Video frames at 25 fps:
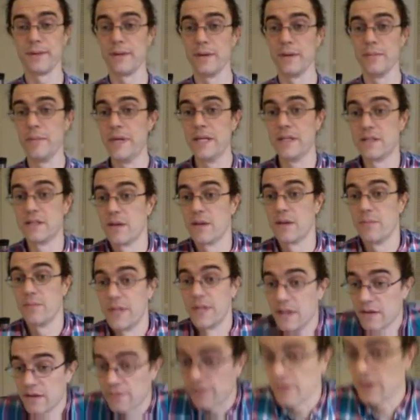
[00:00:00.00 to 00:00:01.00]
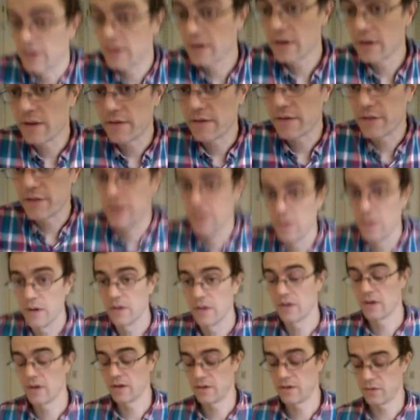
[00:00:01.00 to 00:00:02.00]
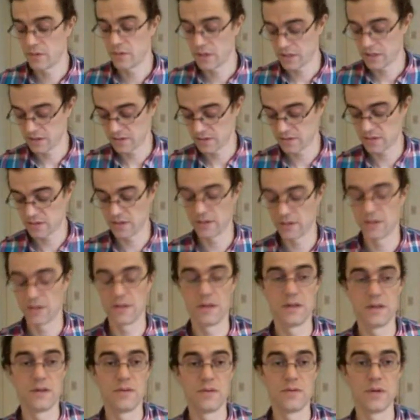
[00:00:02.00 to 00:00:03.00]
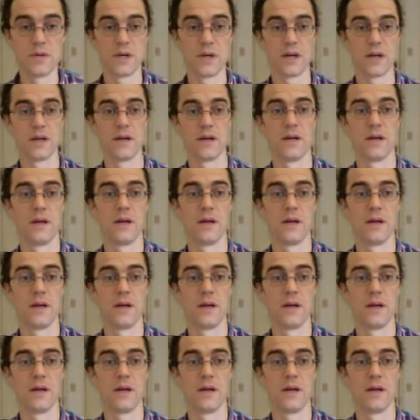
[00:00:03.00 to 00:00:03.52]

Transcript: means something different if you do it otherwise, right? And we gotta